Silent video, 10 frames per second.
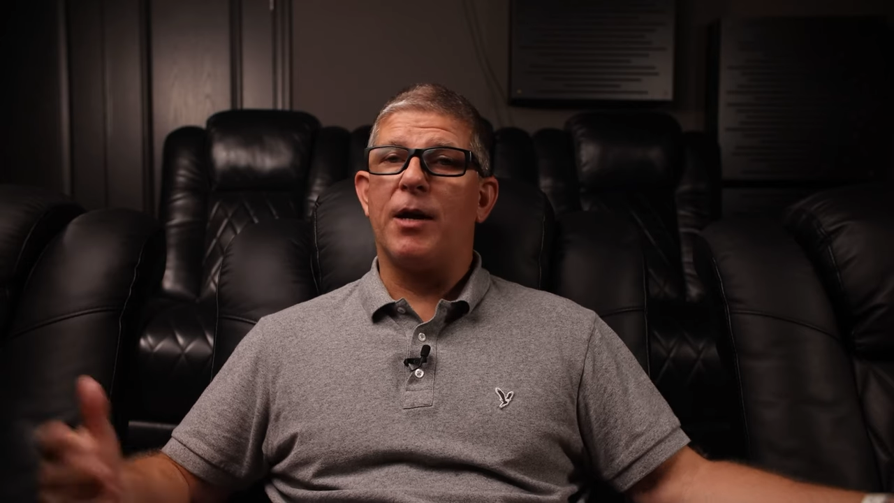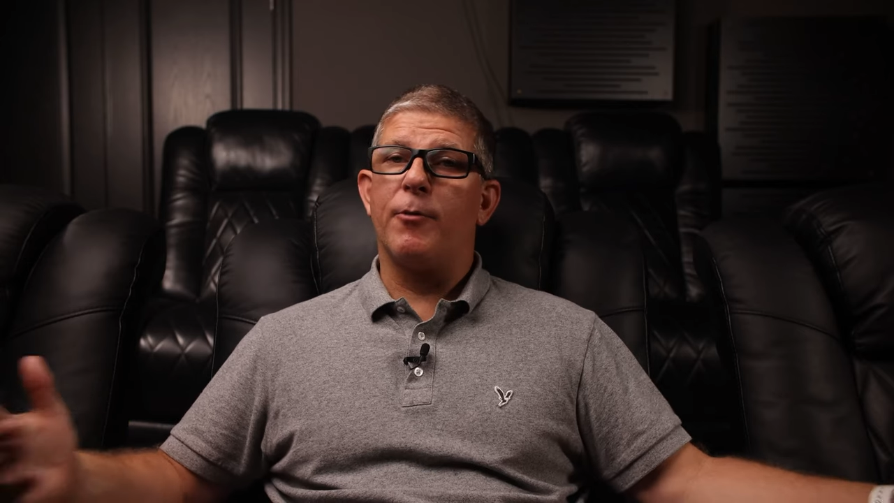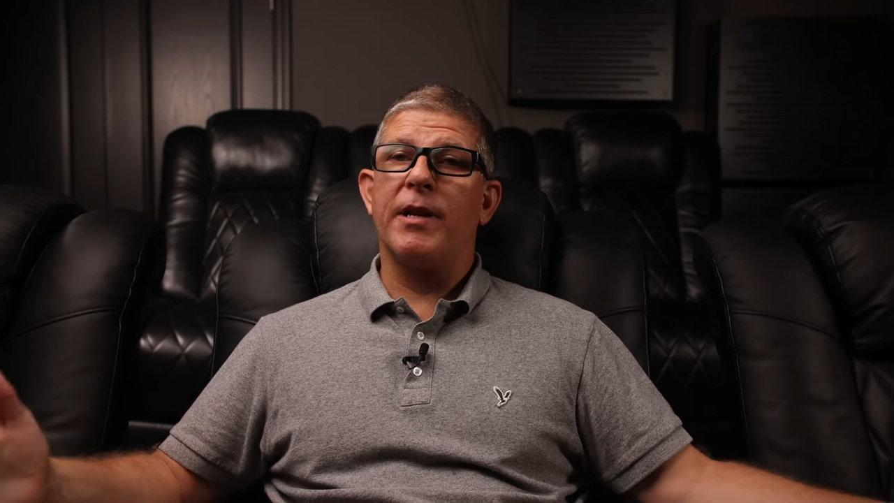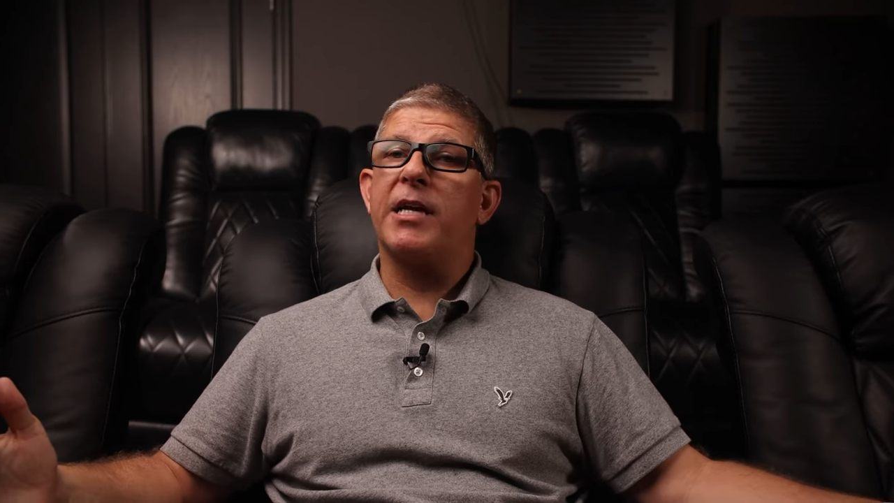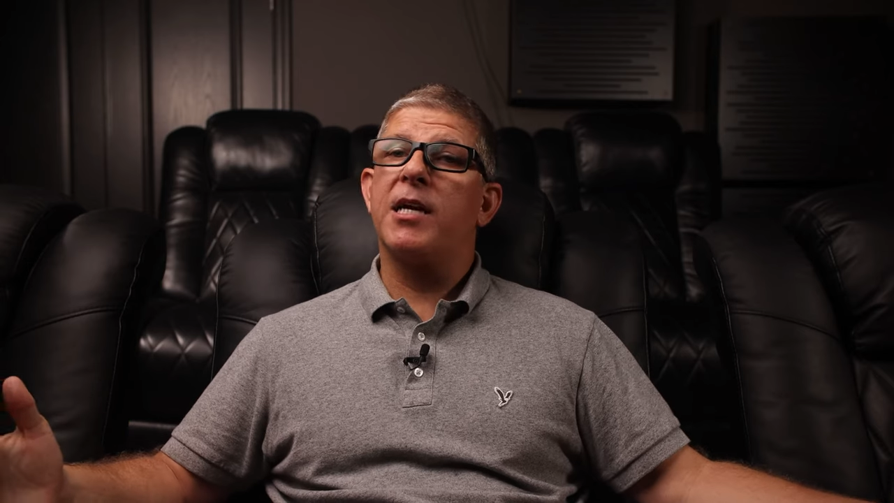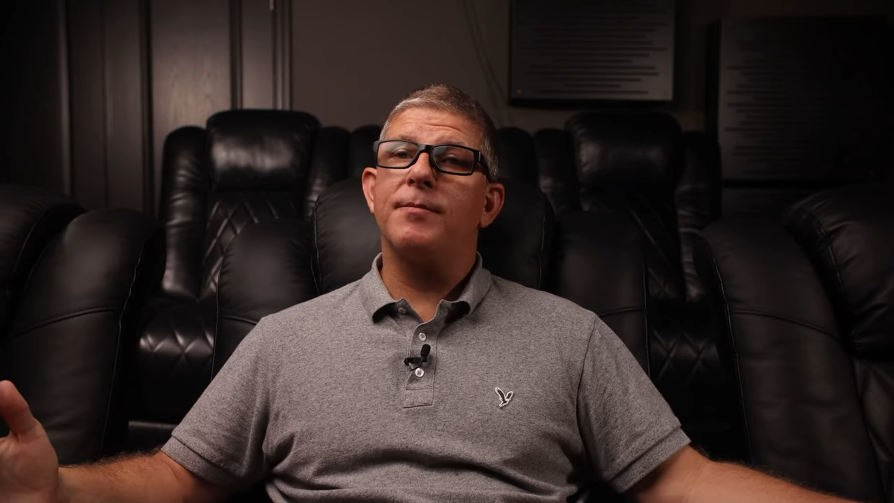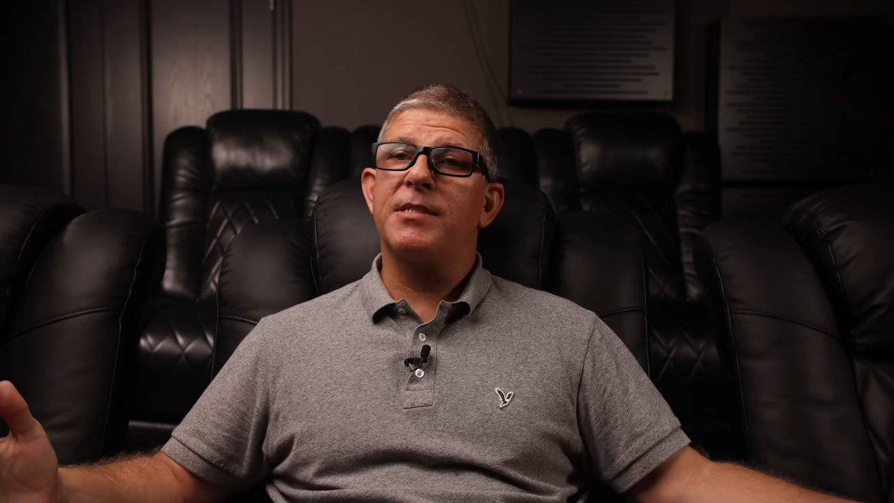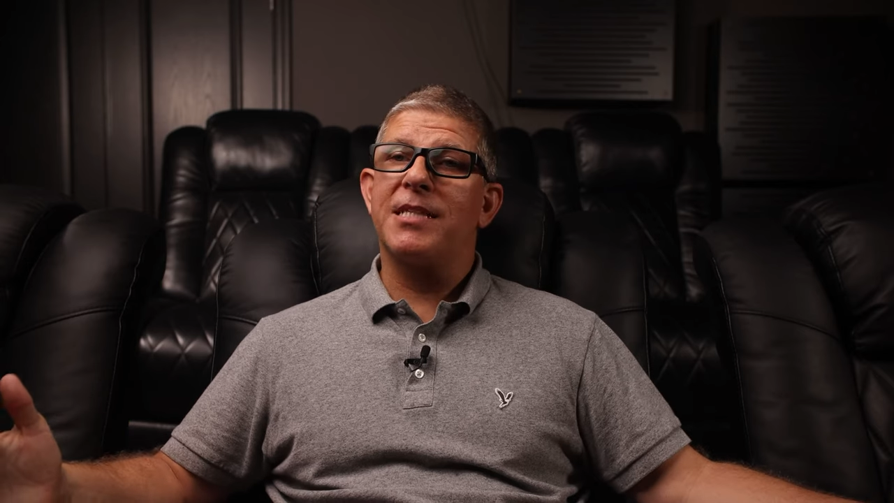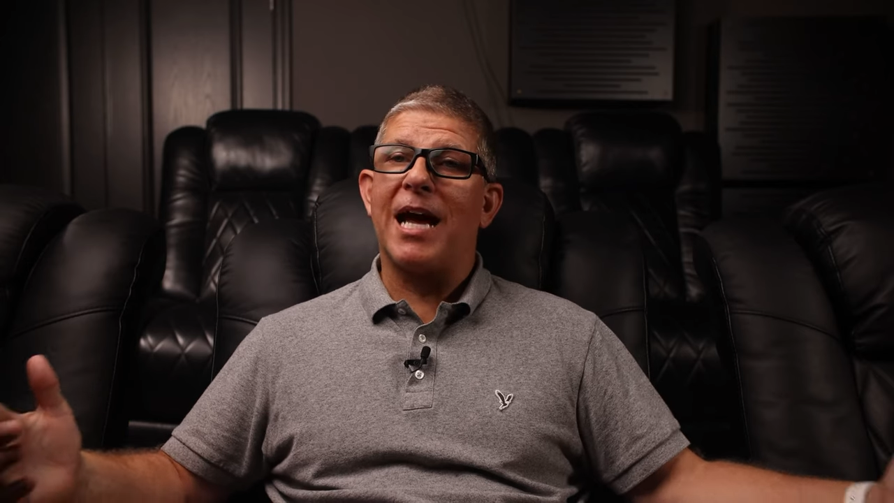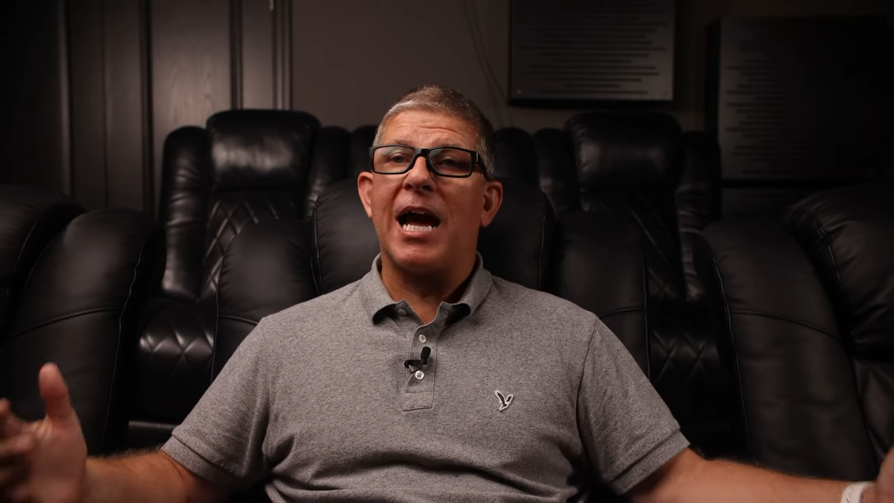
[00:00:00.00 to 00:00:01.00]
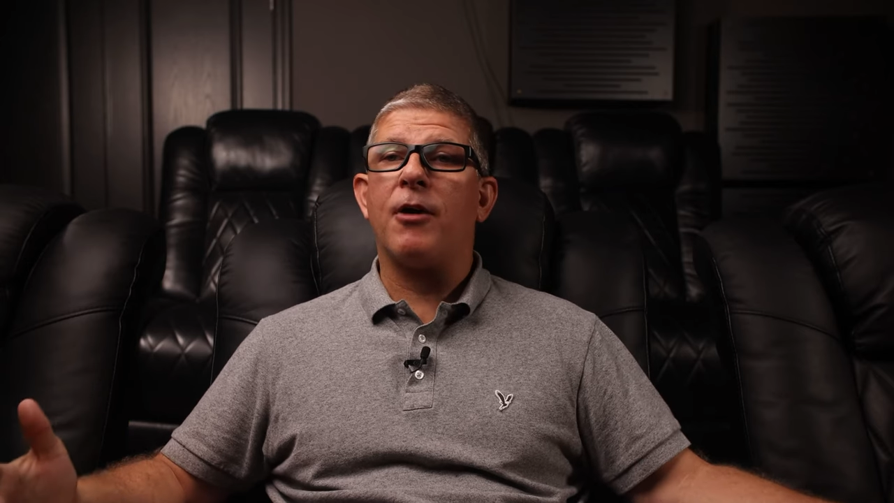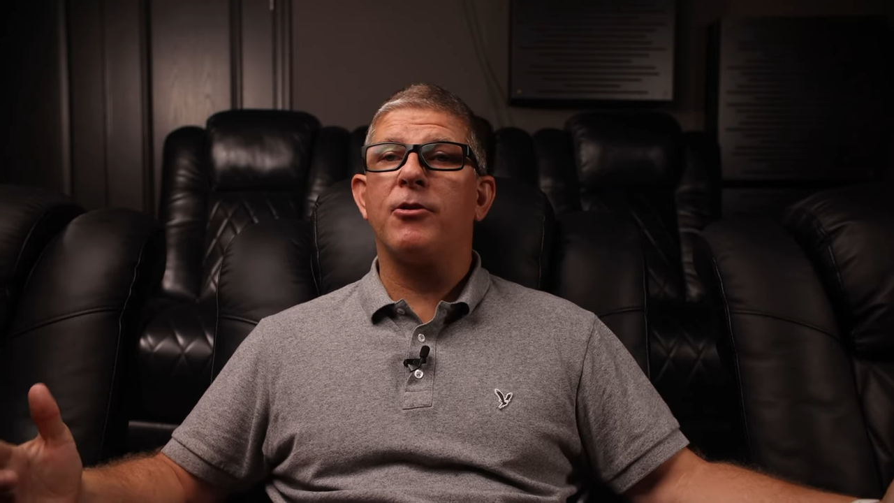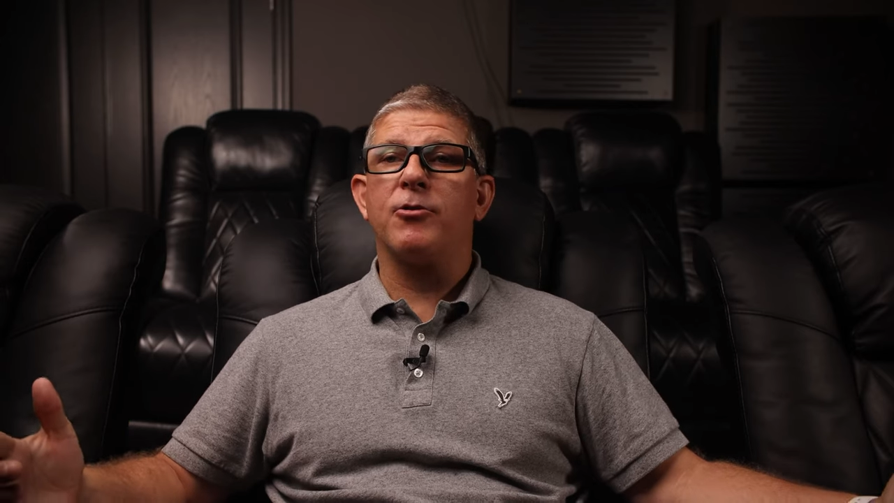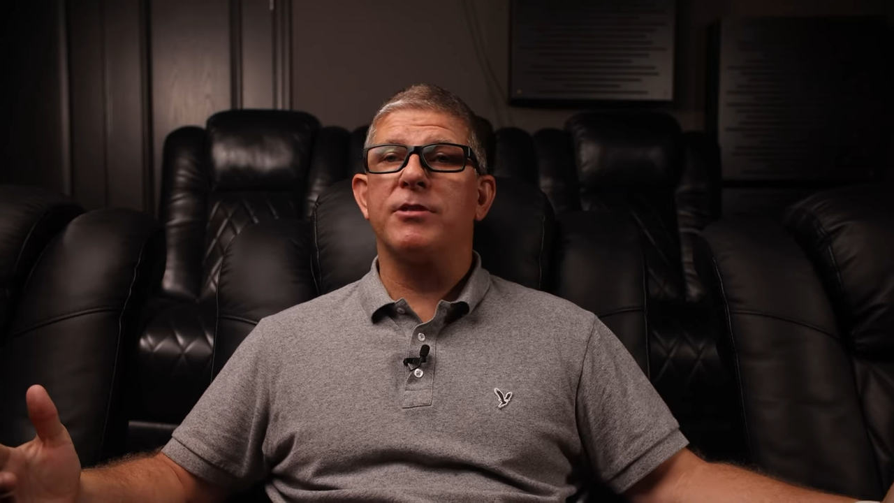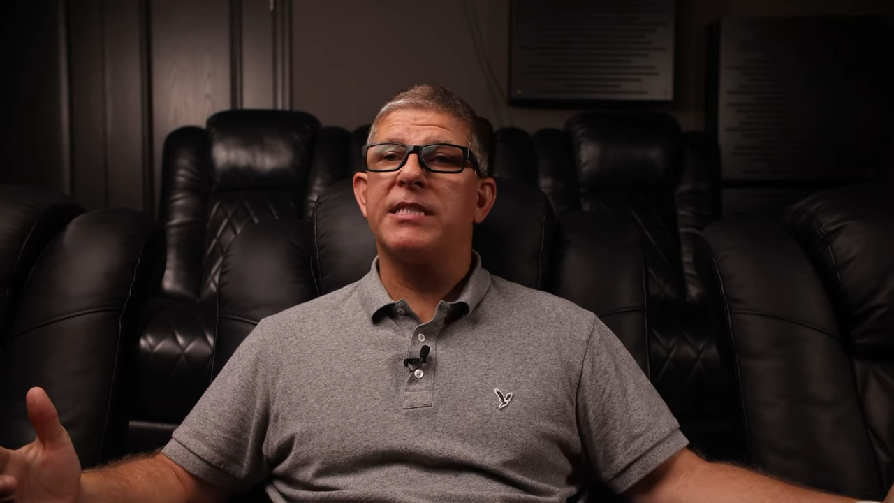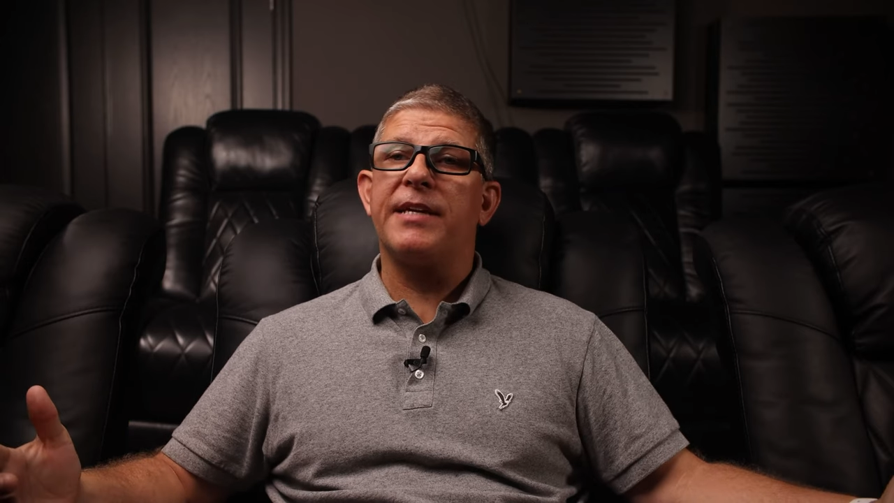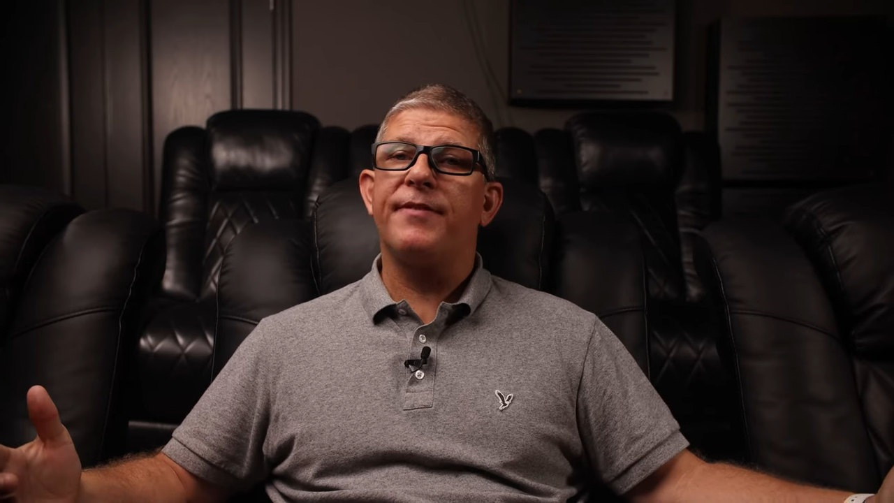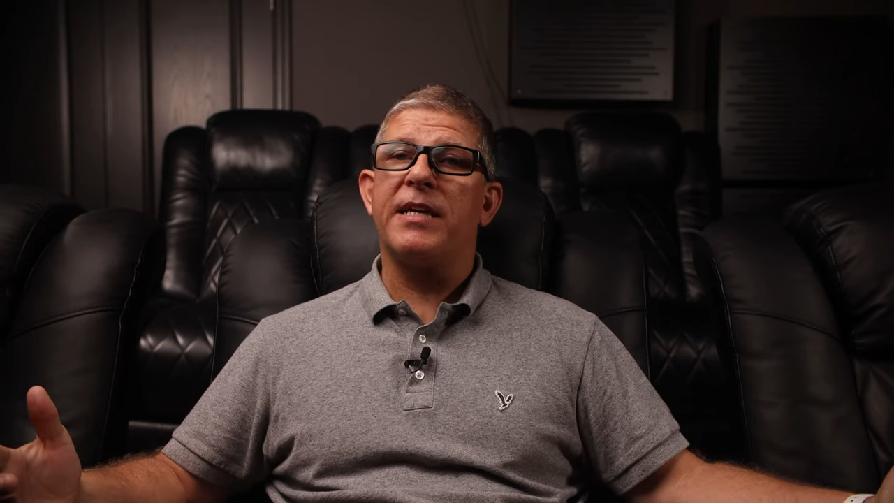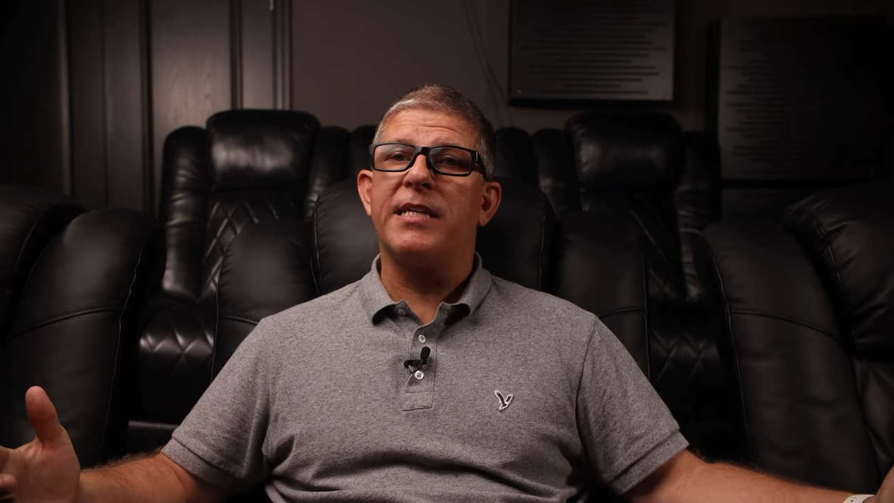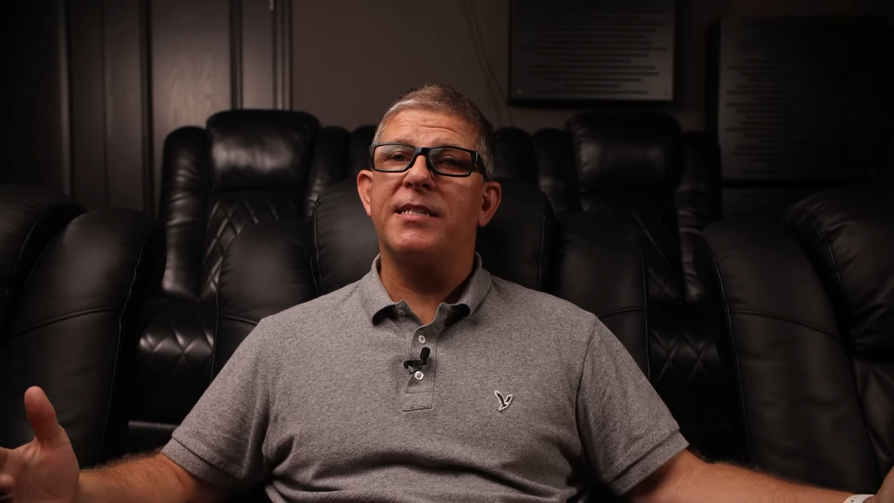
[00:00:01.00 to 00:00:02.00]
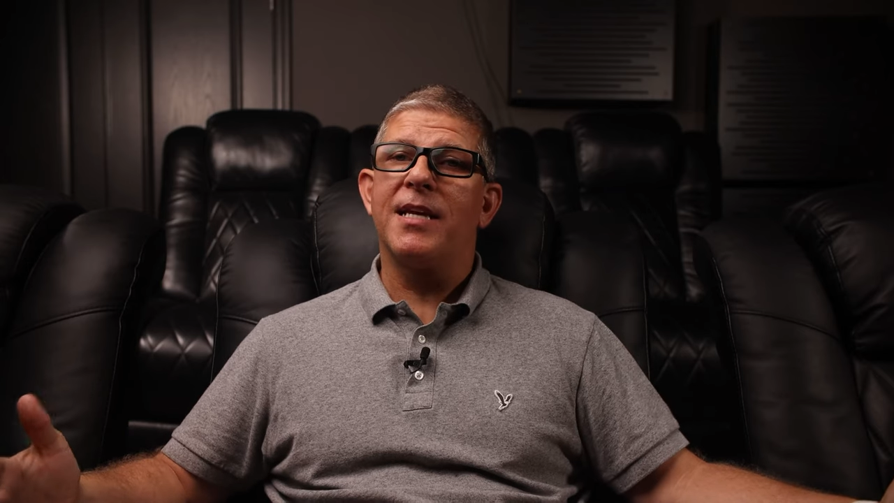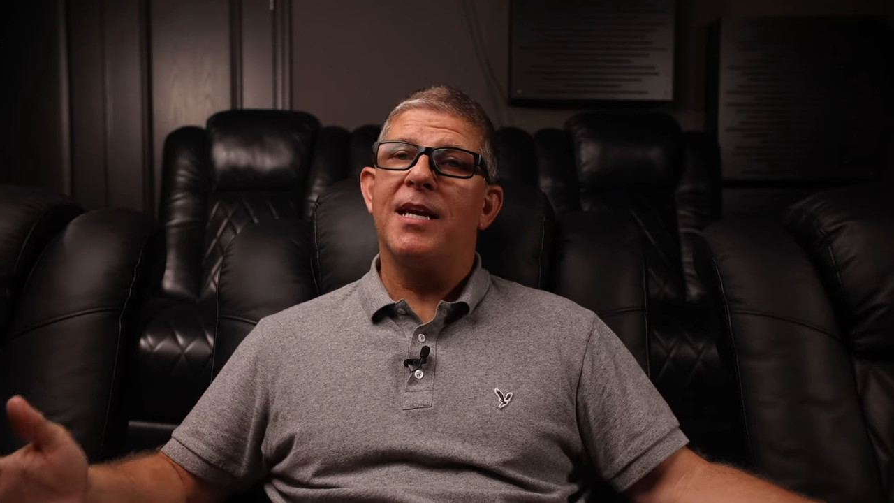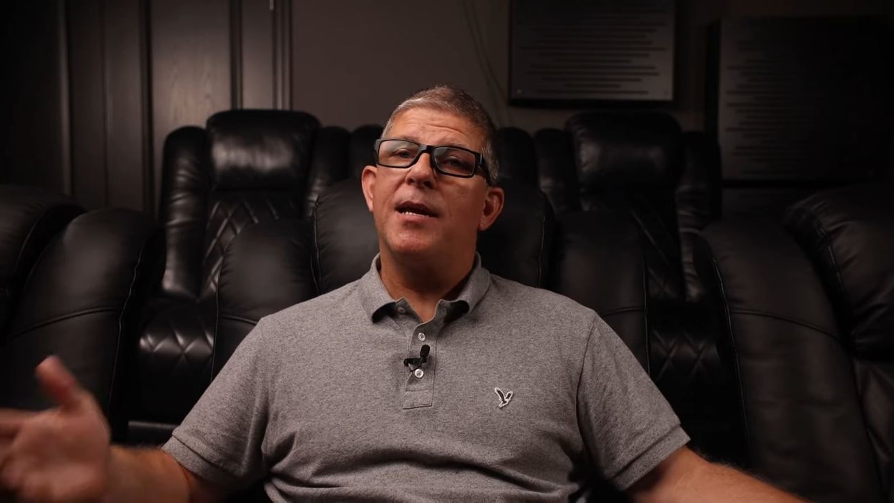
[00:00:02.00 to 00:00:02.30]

Now when it comes to outdoor TVs,